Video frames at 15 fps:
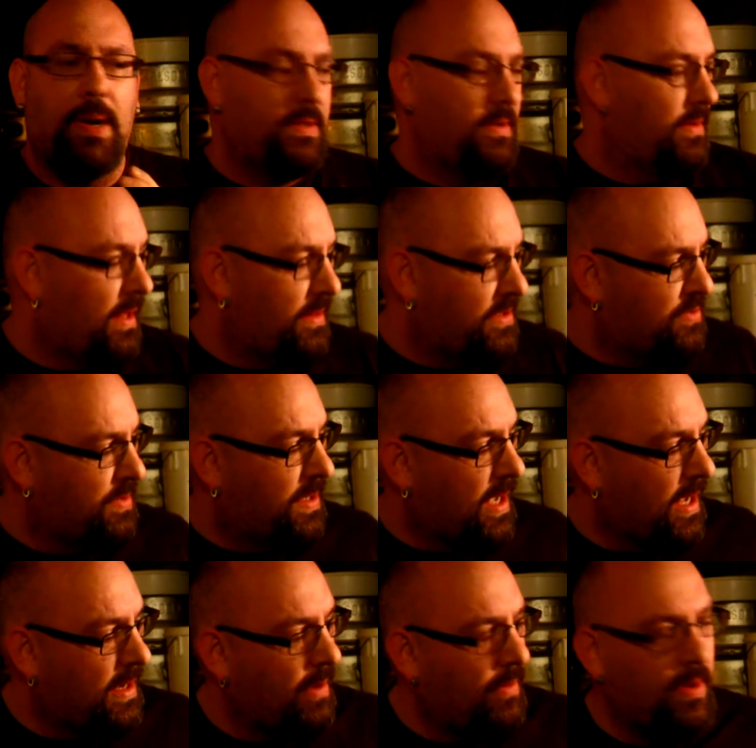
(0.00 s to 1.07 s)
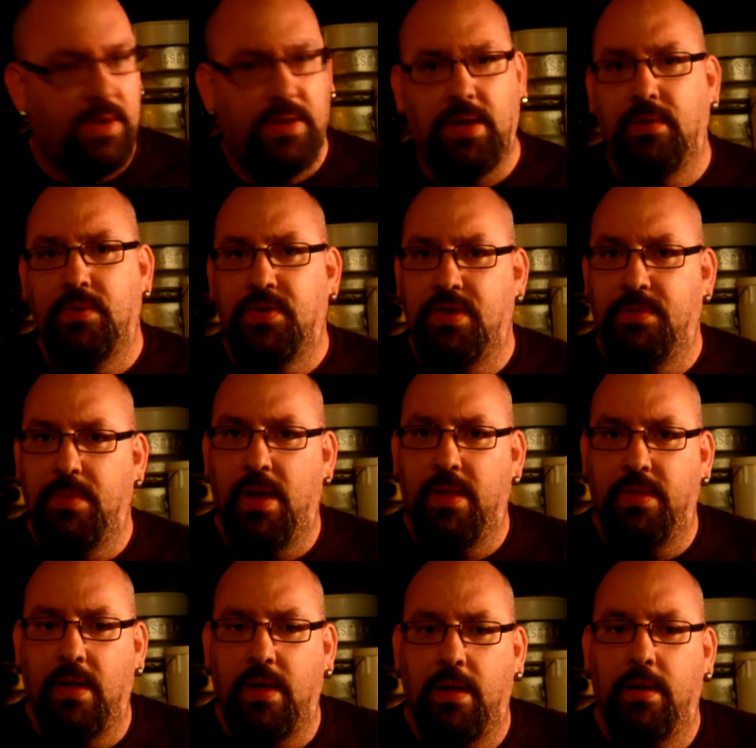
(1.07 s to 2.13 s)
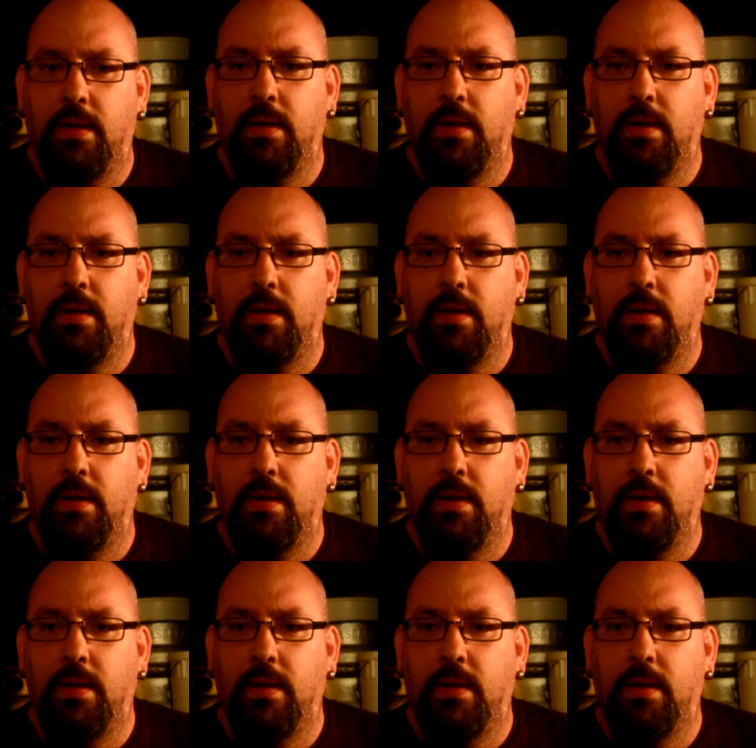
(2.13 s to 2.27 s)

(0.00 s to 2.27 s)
do that this weekend. I want to do some other